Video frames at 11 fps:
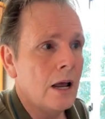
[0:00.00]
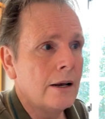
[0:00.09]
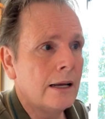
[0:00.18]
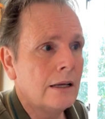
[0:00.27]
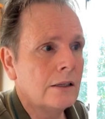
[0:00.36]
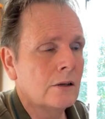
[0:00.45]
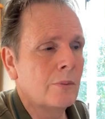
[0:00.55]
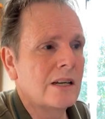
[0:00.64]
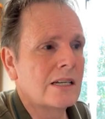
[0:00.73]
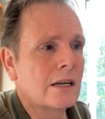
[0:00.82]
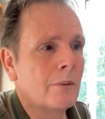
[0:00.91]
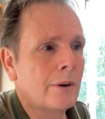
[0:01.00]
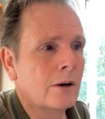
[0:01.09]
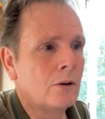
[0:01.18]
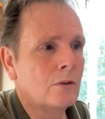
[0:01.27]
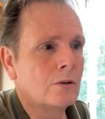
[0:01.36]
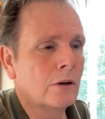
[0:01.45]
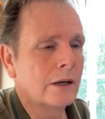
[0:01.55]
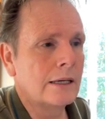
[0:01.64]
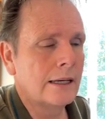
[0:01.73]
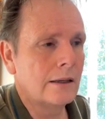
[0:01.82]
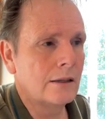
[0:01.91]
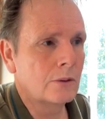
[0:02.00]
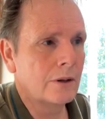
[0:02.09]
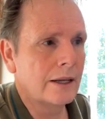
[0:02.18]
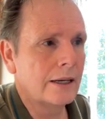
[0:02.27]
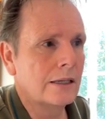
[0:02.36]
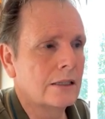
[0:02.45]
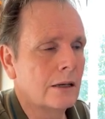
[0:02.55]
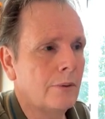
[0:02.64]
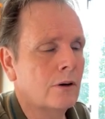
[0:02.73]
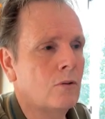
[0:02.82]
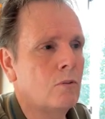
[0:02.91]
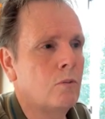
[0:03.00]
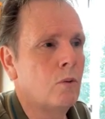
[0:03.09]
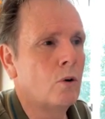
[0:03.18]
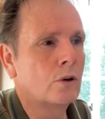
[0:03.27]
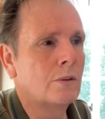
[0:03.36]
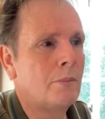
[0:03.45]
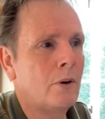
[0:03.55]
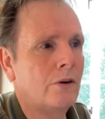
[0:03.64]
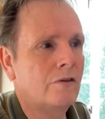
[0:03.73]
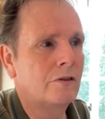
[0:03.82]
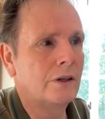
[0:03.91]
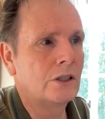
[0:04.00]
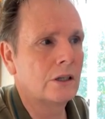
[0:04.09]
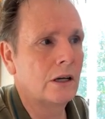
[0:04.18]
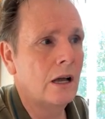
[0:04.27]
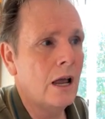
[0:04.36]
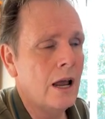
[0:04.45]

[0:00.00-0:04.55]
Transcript: Now this will be a typical, looking down this one here, typical water pond feature.